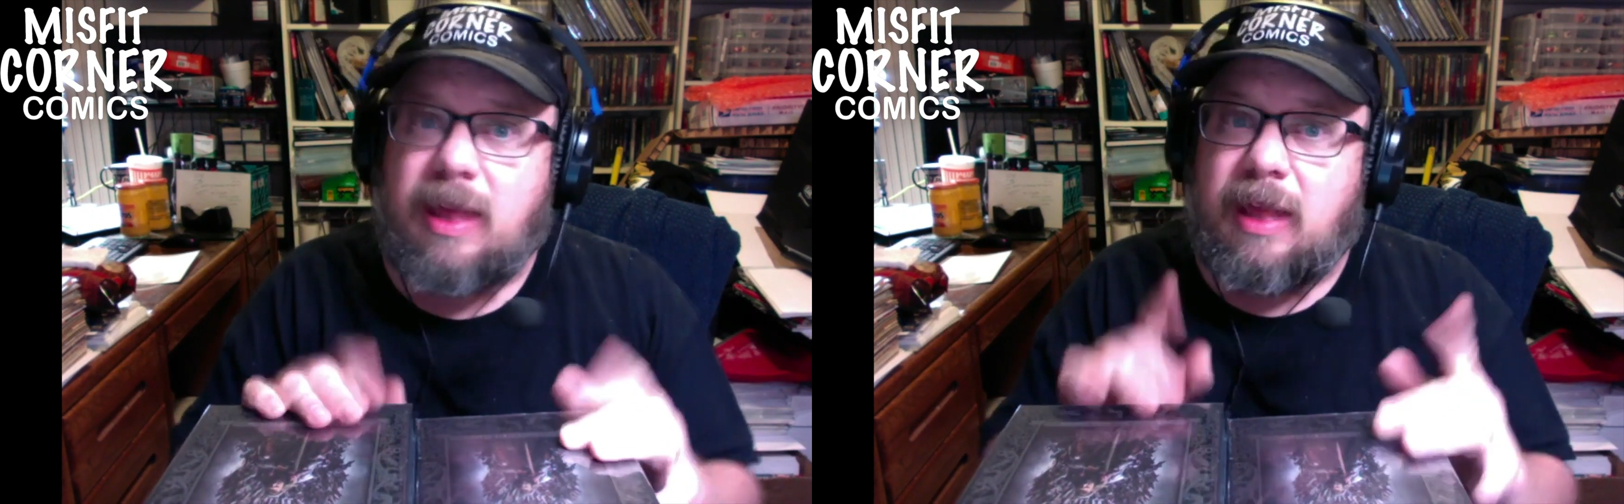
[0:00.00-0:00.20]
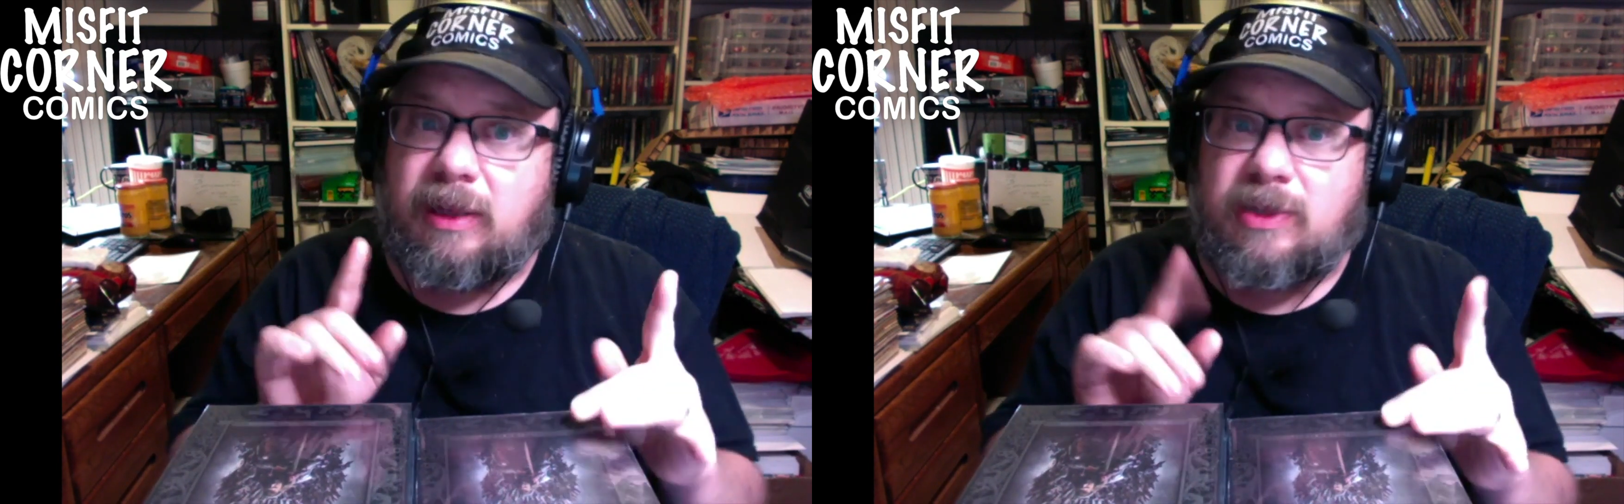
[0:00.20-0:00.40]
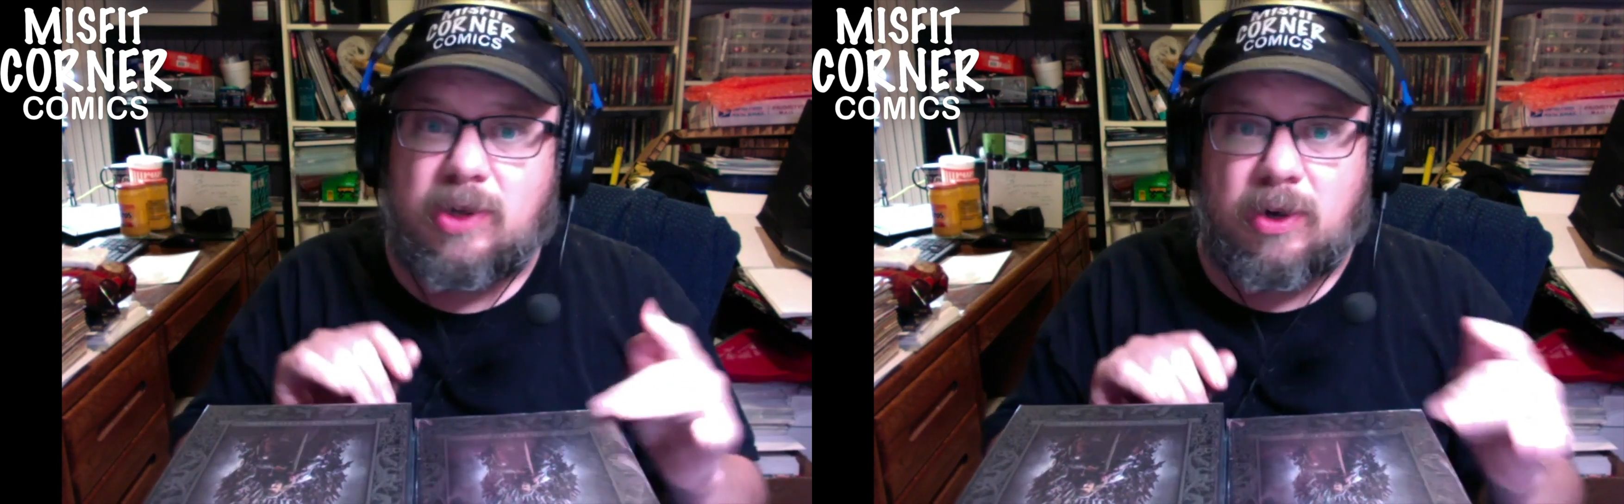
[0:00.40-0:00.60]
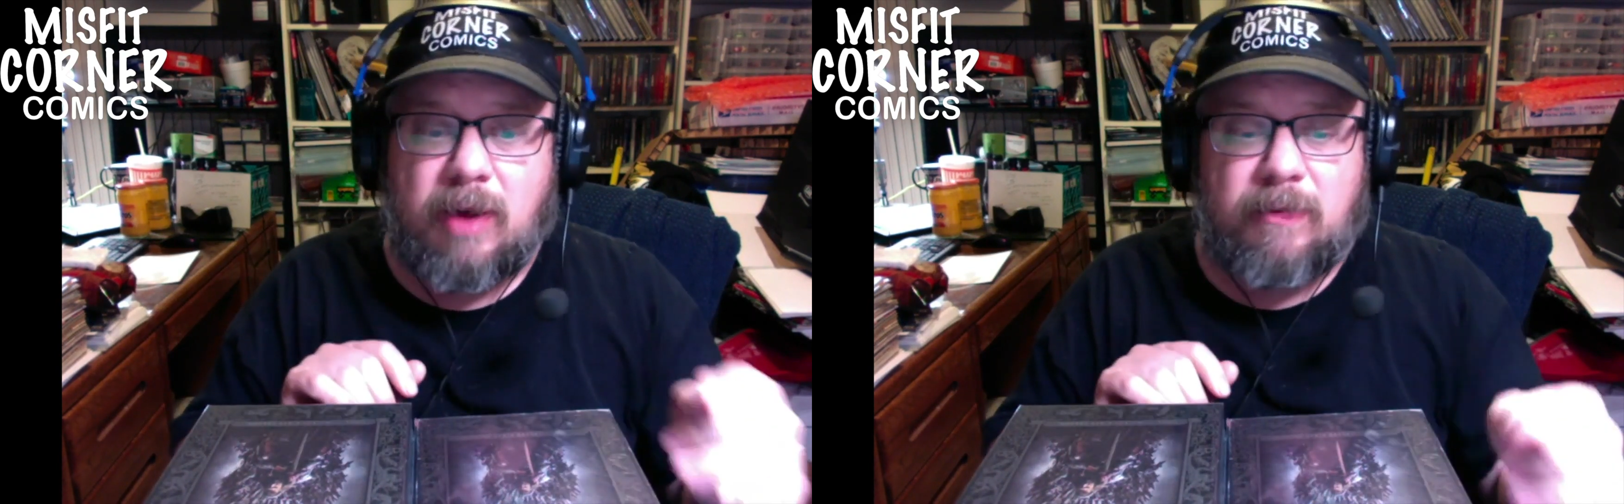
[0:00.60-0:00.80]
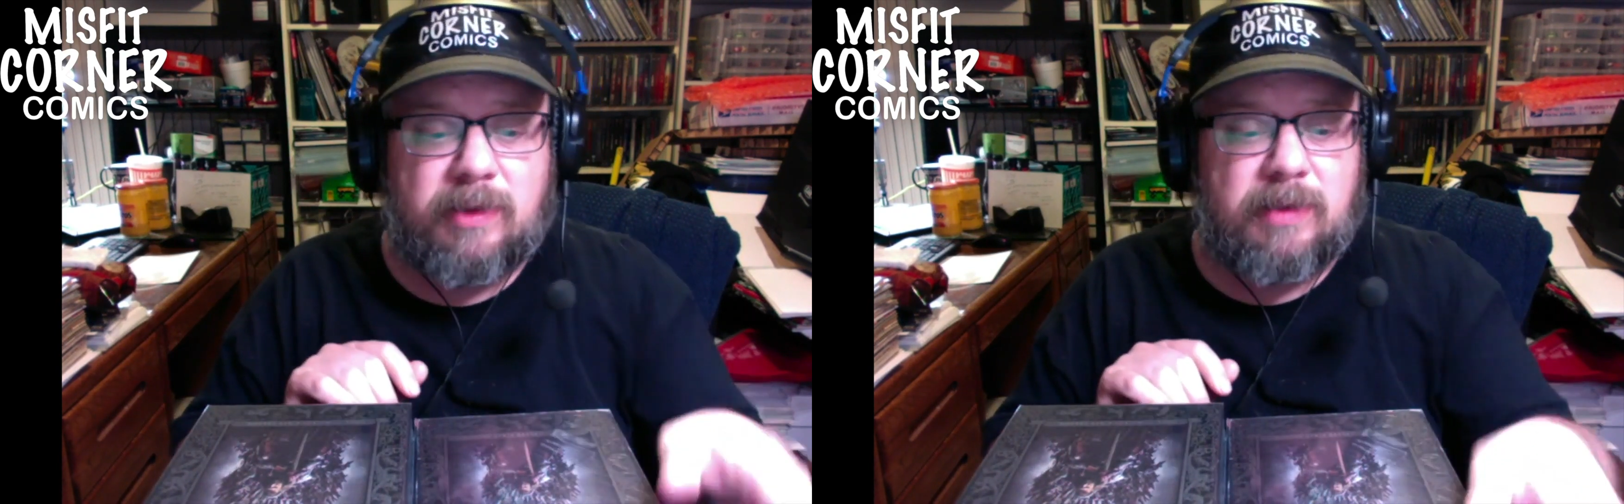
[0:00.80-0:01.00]
Let's start
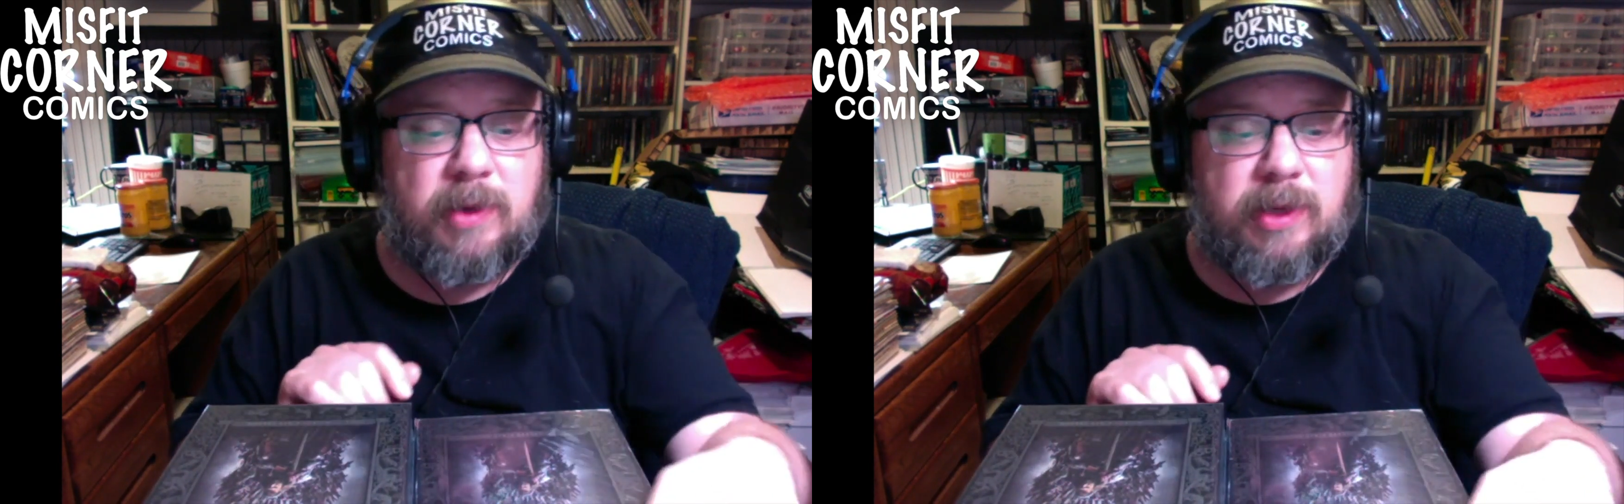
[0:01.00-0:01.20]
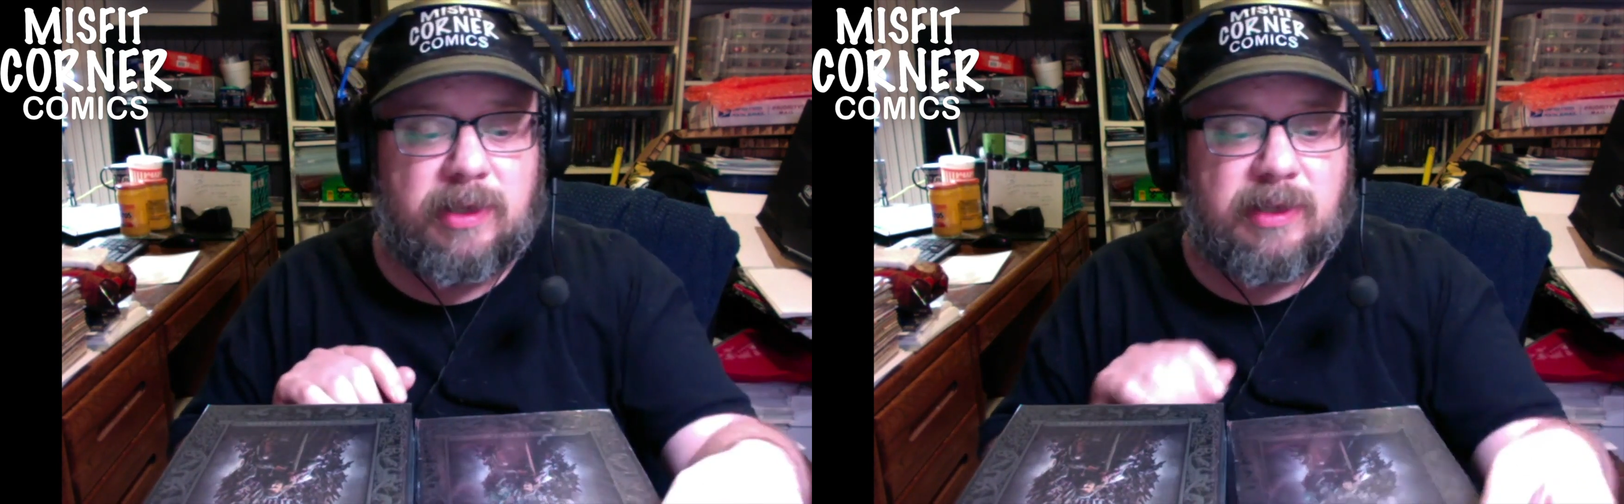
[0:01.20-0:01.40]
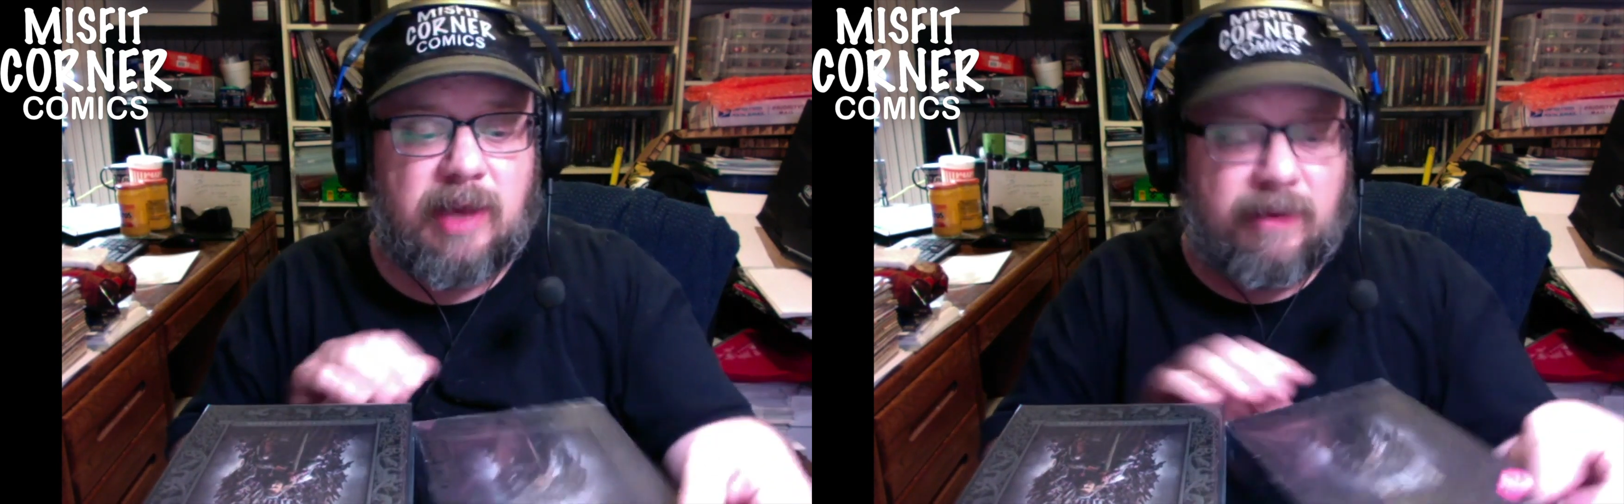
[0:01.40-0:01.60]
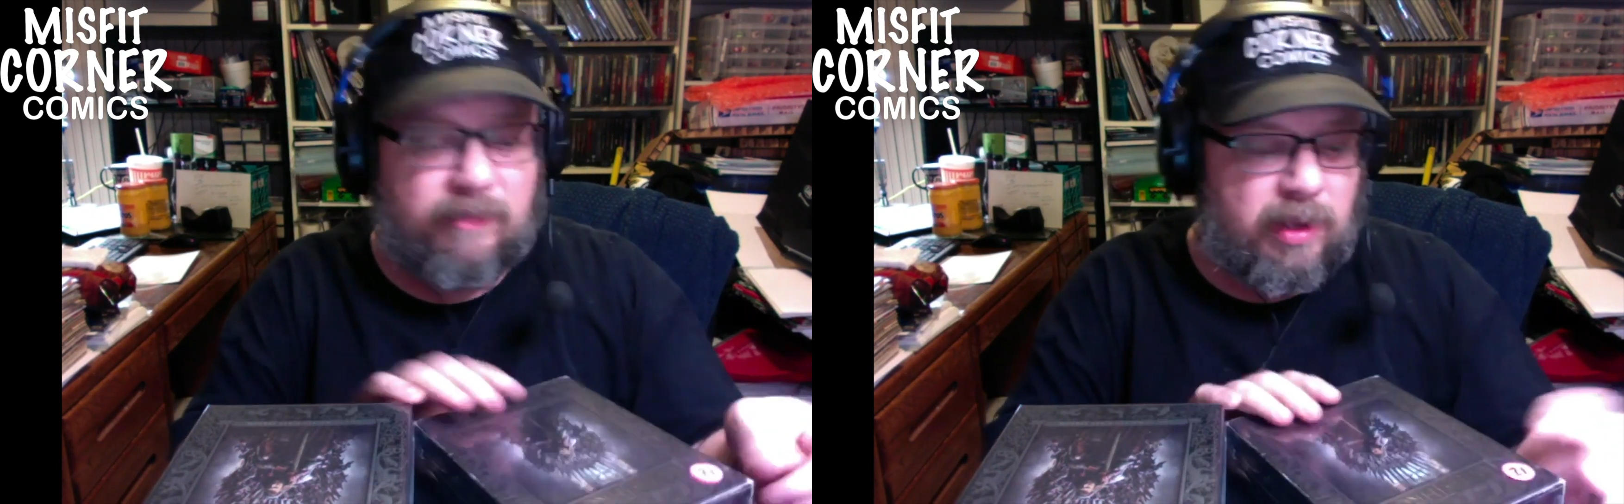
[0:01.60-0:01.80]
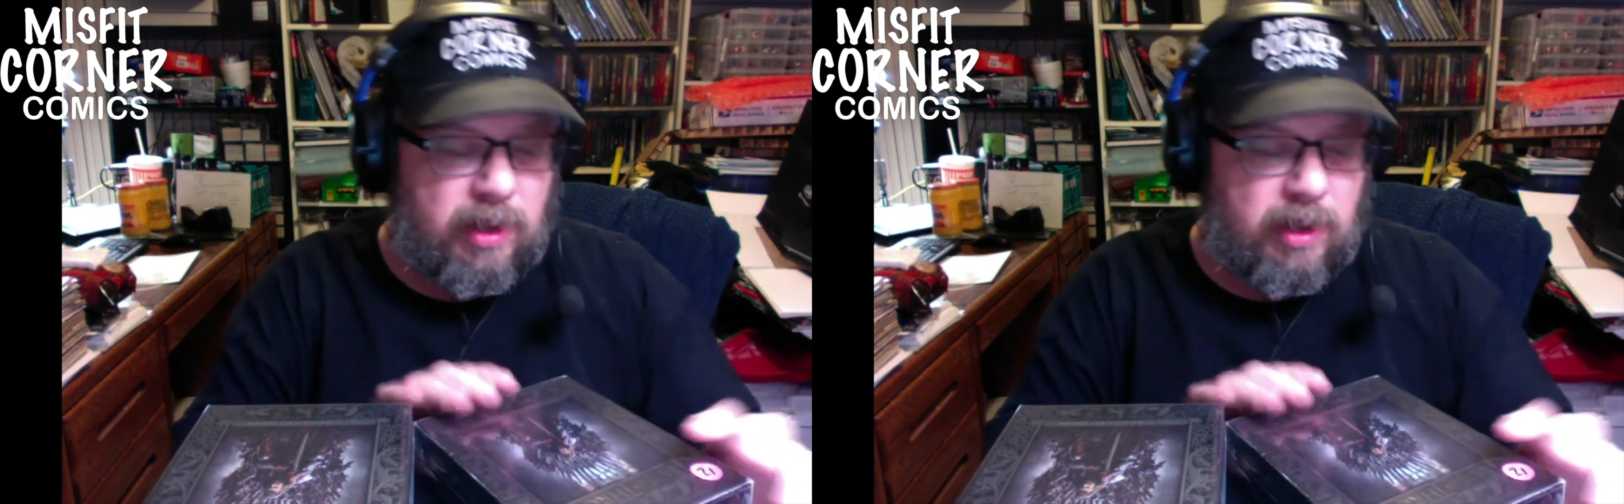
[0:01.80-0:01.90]
off with some good stuff.